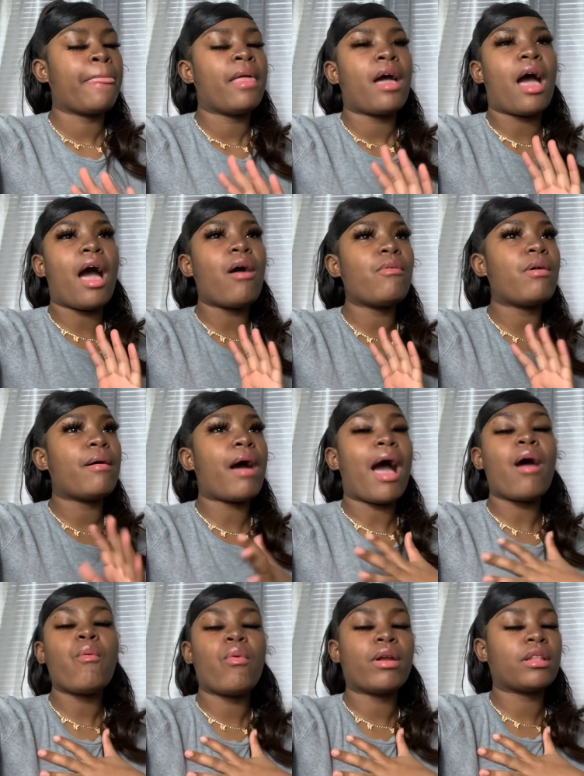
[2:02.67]
I
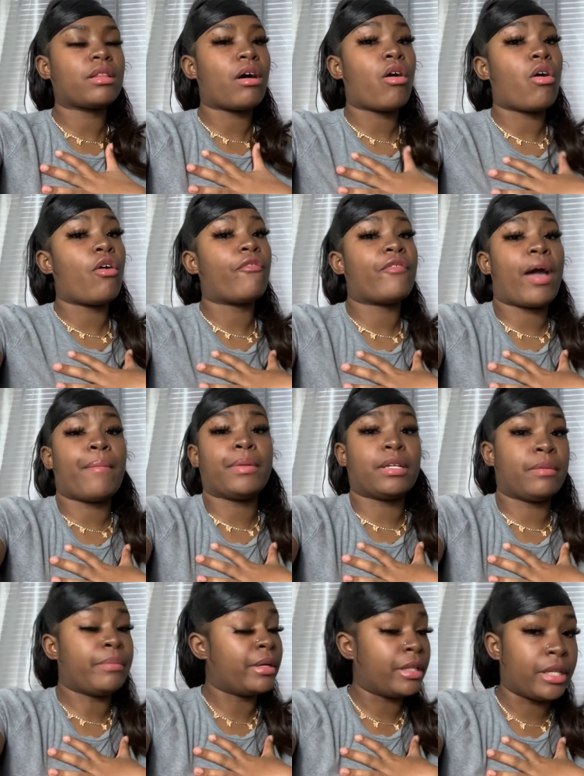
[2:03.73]
wanted the whole family to
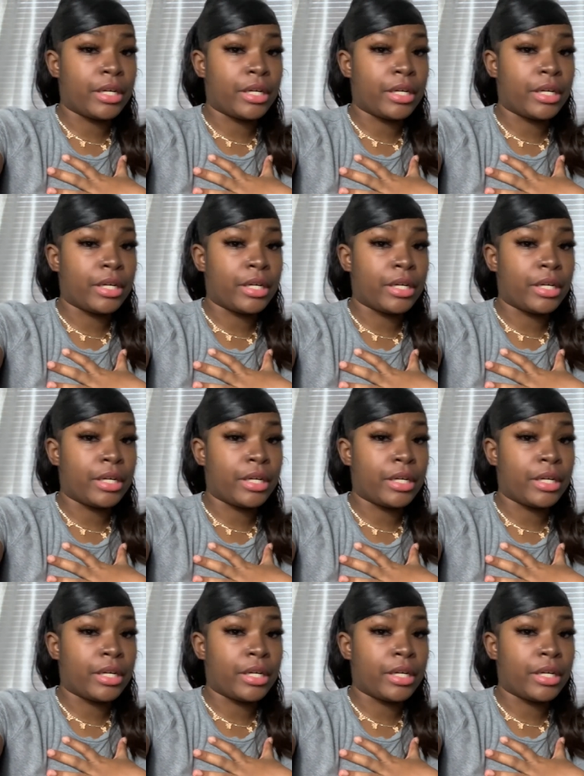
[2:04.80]
be there,